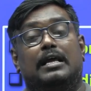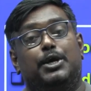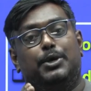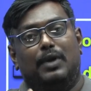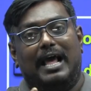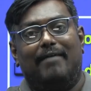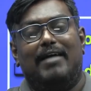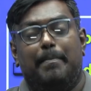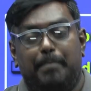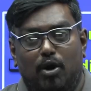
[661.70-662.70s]
You will have
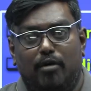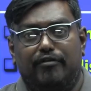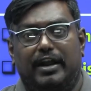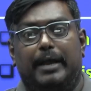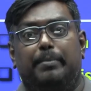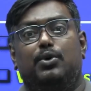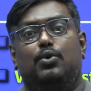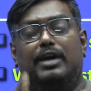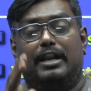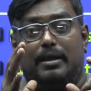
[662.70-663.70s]
ample of time. You
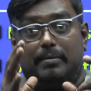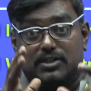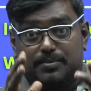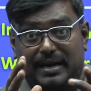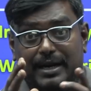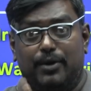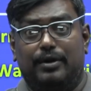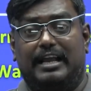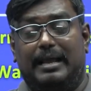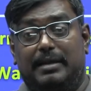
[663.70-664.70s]
can spend your
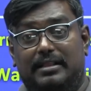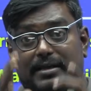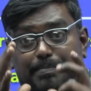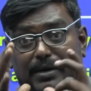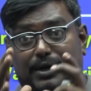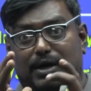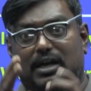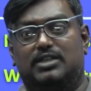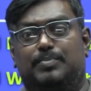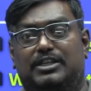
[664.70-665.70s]
time in the particular
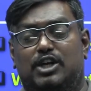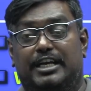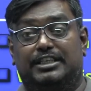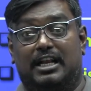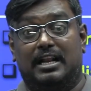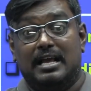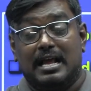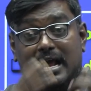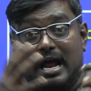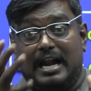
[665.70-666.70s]
specialization.
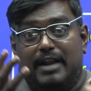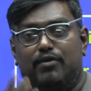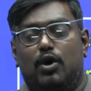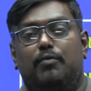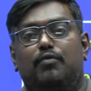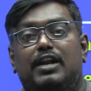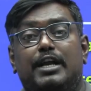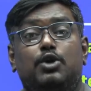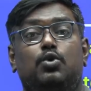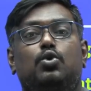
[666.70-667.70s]
And if you are willing
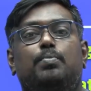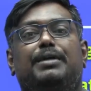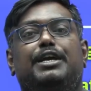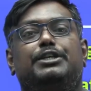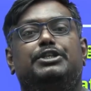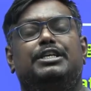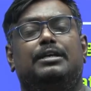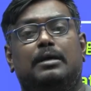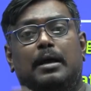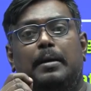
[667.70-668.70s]
to do PhD,
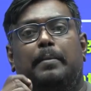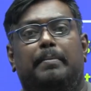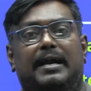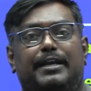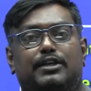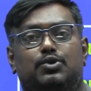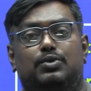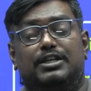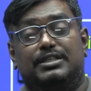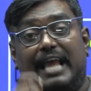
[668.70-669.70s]
my dear
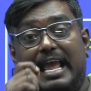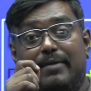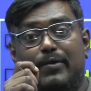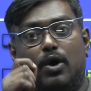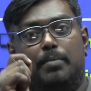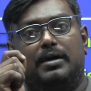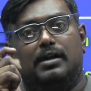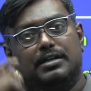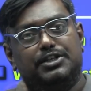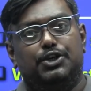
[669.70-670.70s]
students, environmental
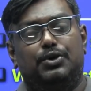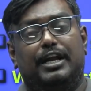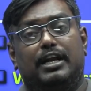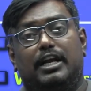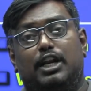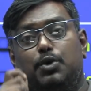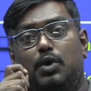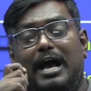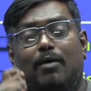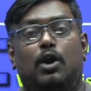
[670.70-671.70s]
and geotechnical, you will
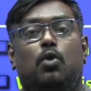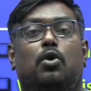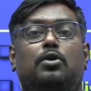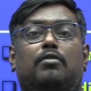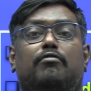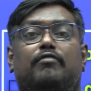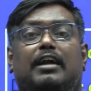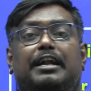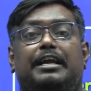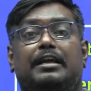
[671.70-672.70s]
have a lot of
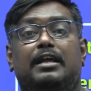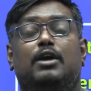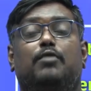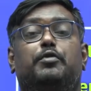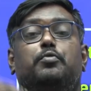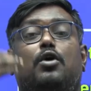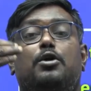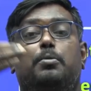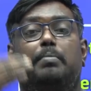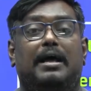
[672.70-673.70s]
funding. If you want to
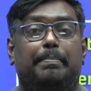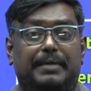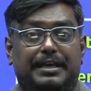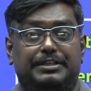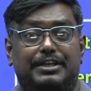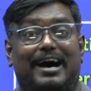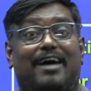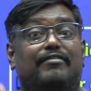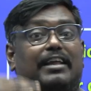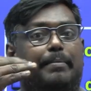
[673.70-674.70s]
plan PhD
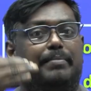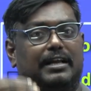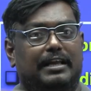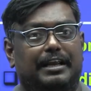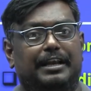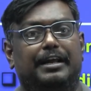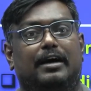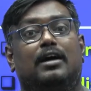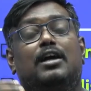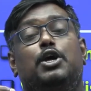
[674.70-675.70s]
after M.Tech in India,
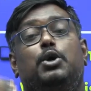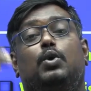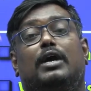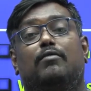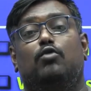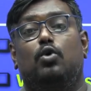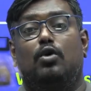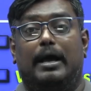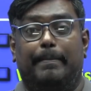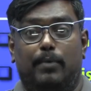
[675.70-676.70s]
you can go
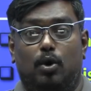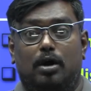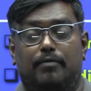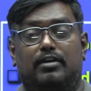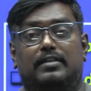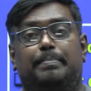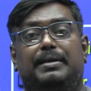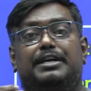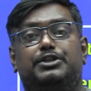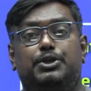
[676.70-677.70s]
abroad for the
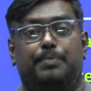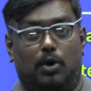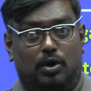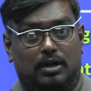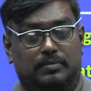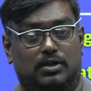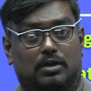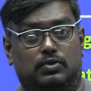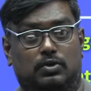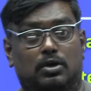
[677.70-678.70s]
PhD programs
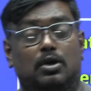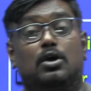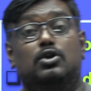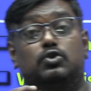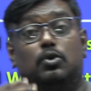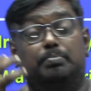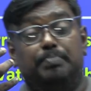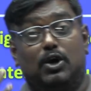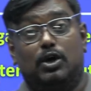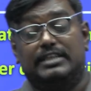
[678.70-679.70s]
also. So
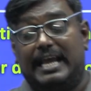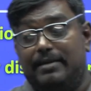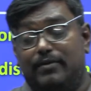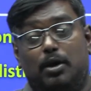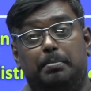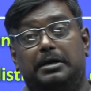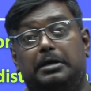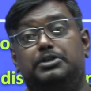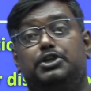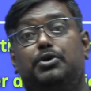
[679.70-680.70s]
because environmental
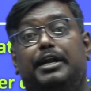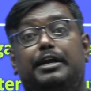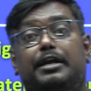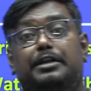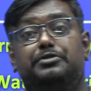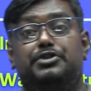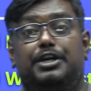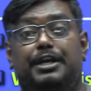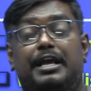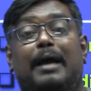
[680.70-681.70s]
and geotechnical
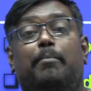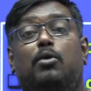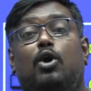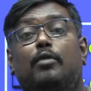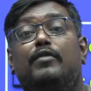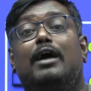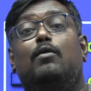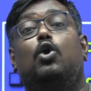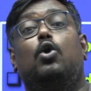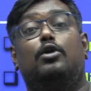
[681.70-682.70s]
engineering, abroad we have a
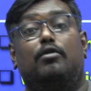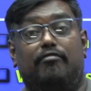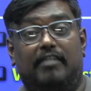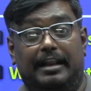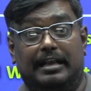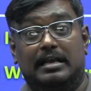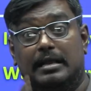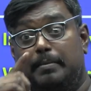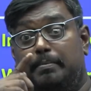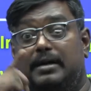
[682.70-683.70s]
lot of funding.
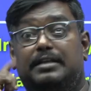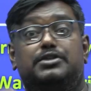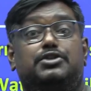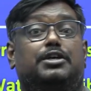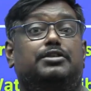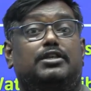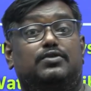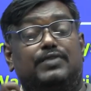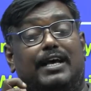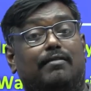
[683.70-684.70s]
But in structures, we
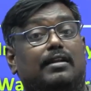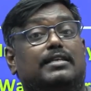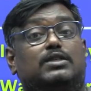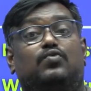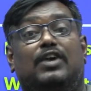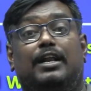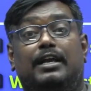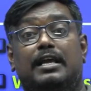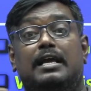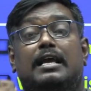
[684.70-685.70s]
have less funding
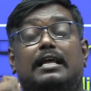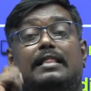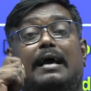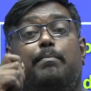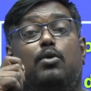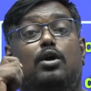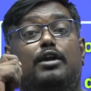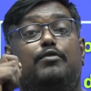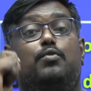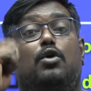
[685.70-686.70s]
in the abroad if
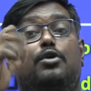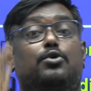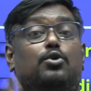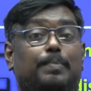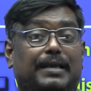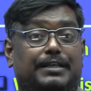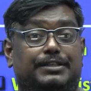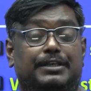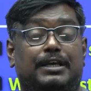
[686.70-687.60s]
you want to do PhD.